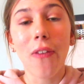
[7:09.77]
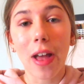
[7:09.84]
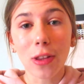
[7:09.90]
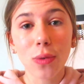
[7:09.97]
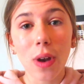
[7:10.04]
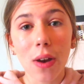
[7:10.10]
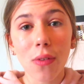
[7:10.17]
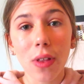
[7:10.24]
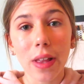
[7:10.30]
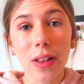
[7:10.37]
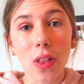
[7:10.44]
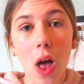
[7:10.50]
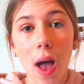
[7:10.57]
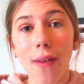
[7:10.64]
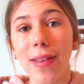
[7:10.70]
That's what I
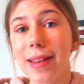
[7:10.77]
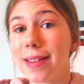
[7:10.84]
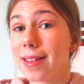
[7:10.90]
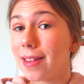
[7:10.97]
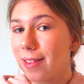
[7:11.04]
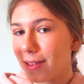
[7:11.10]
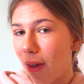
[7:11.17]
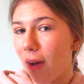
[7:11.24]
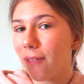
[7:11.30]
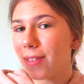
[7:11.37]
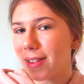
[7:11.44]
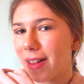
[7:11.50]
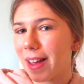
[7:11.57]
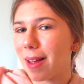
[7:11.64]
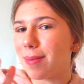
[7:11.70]
really love. It's
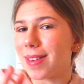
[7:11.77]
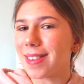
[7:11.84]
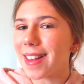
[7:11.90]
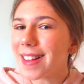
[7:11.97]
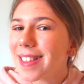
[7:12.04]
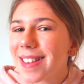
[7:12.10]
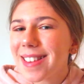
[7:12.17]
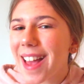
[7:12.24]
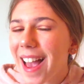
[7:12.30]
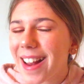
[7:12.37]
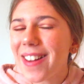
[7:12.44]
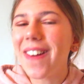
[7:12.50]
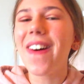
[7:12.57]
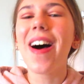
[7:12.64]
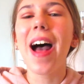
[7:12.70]
soft glam, just like the
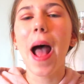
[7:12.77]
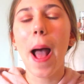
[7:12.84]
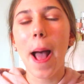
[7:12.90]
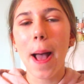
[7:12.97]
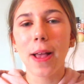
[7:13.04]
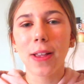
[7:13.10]
title.